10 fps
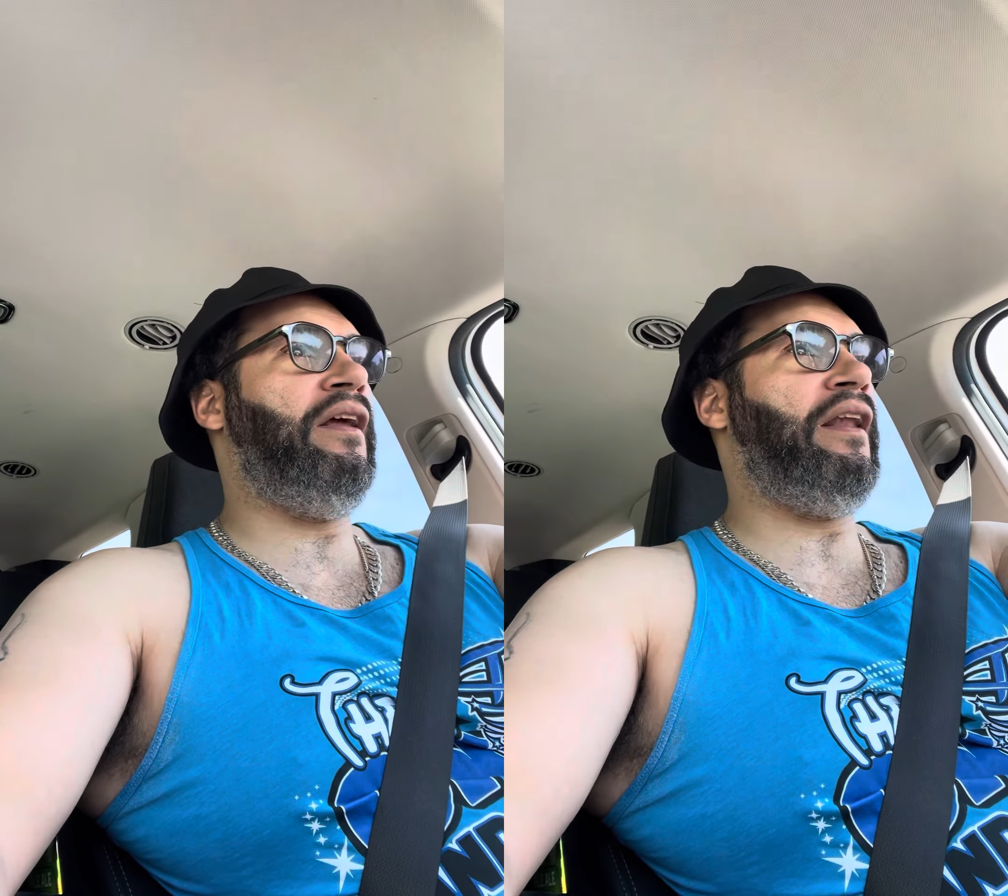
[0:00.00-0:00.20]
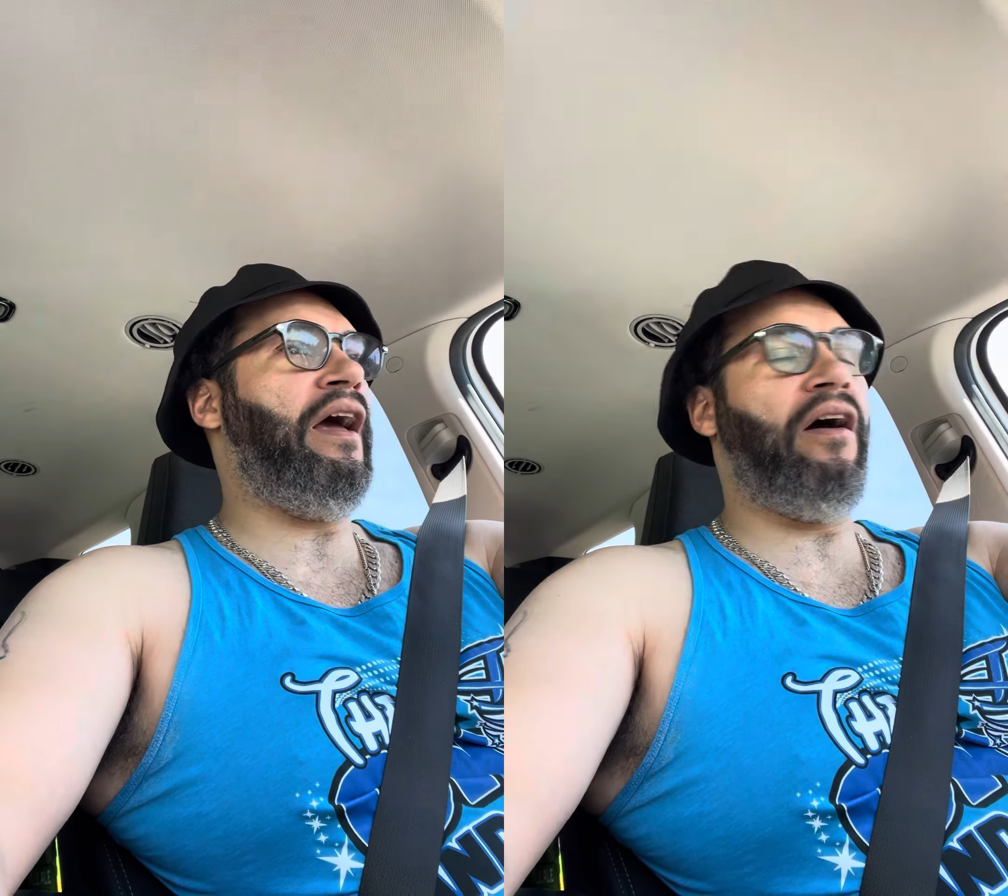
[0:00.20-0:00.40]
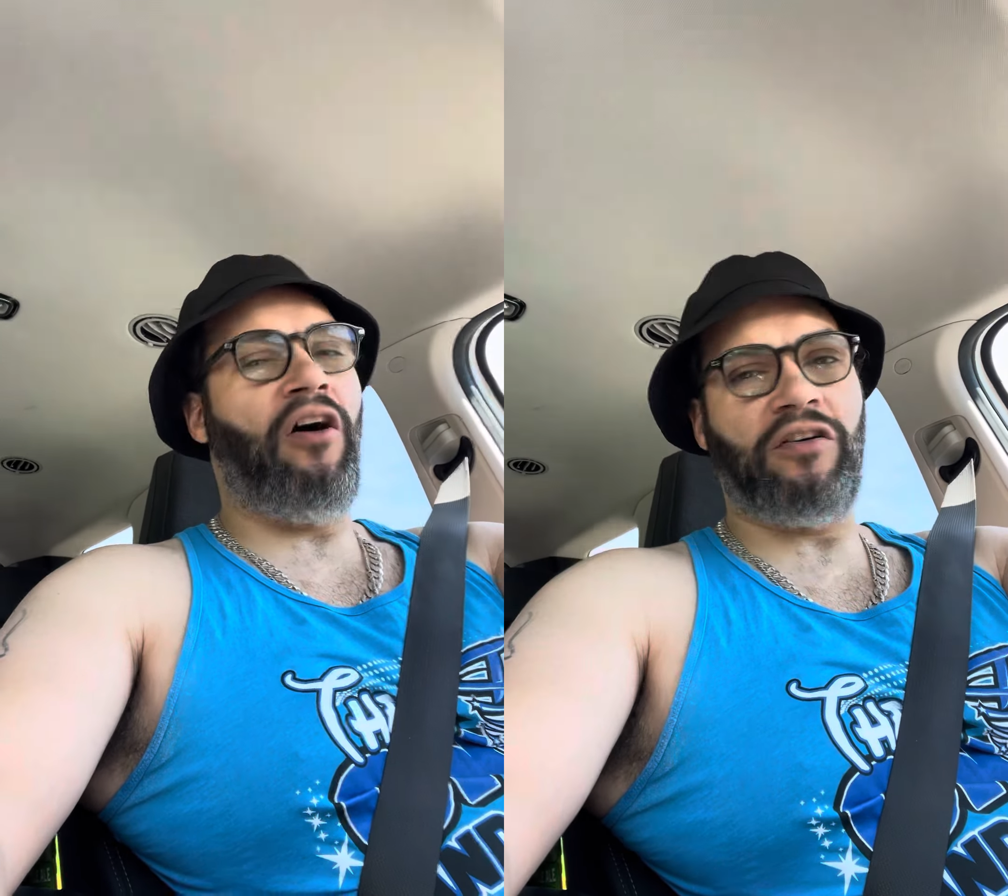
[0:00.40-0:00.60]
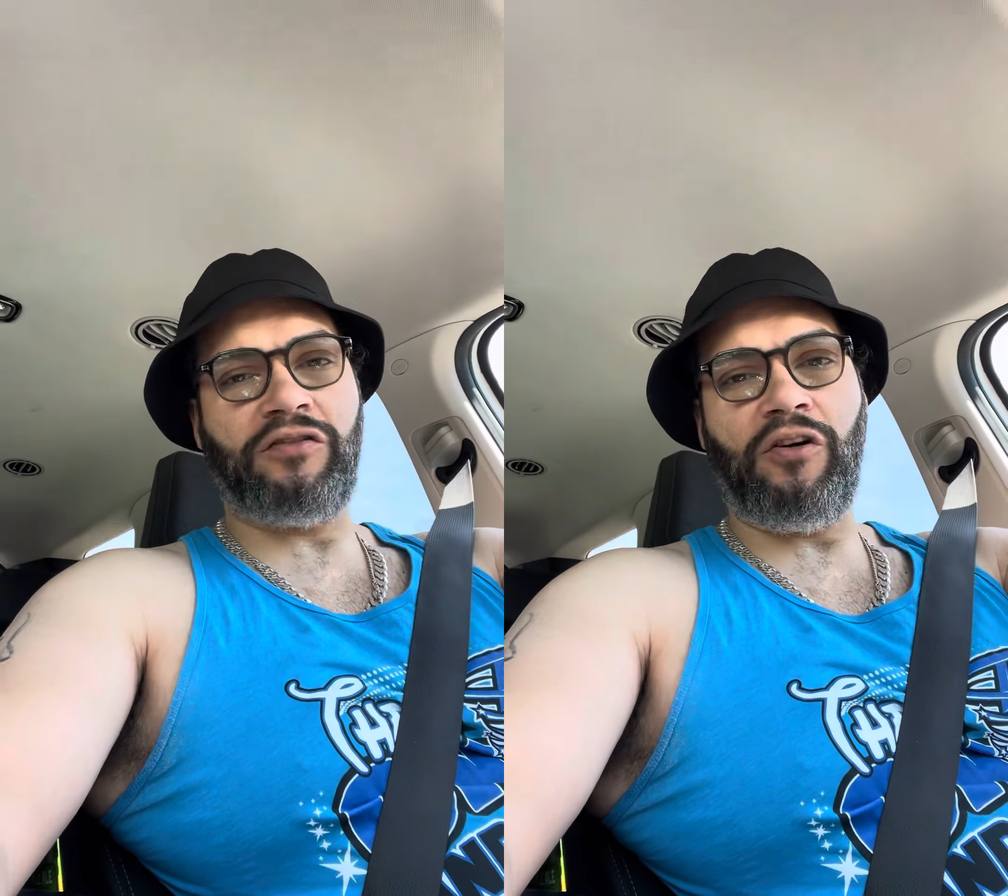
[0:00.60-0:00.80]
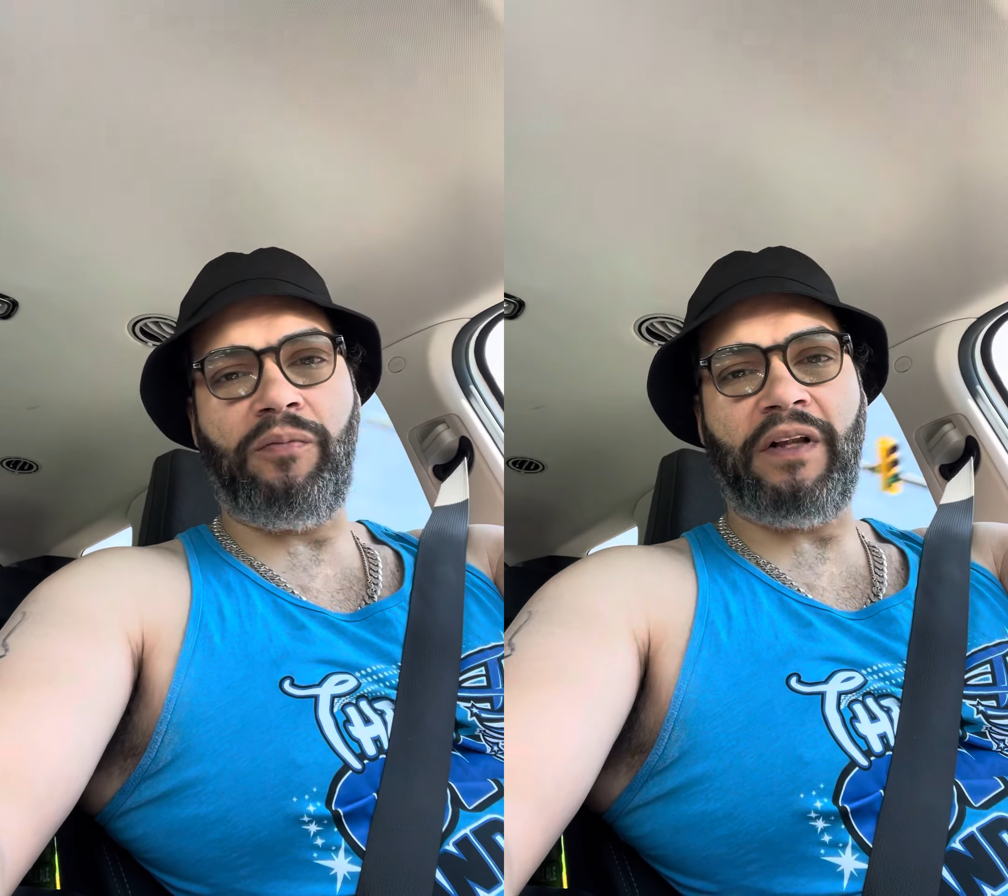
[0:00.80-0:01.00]
And that
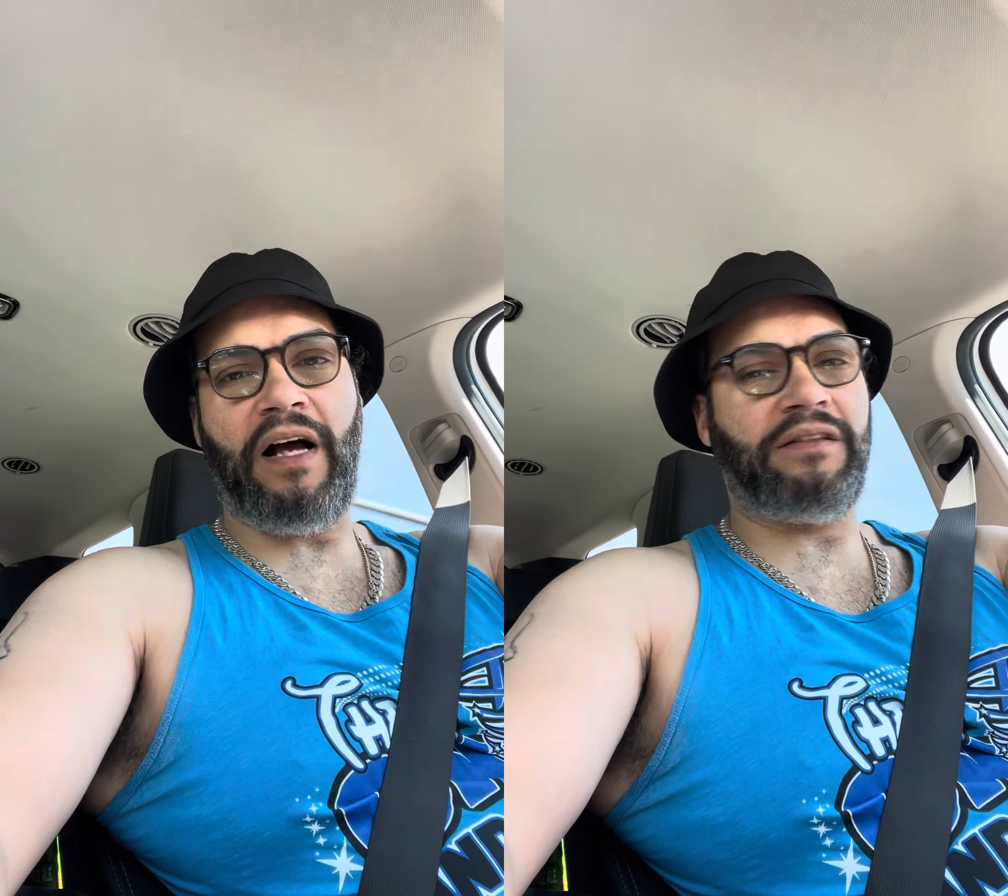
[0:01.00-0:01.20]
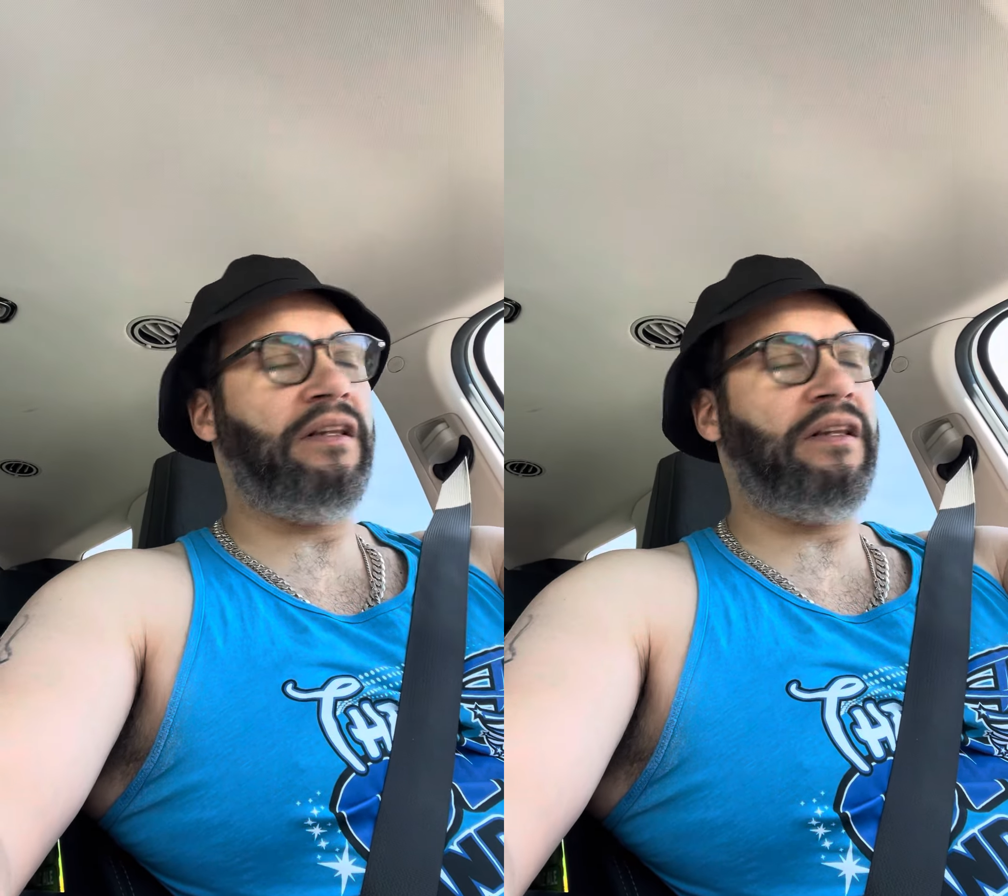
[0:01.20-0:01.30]
also applies to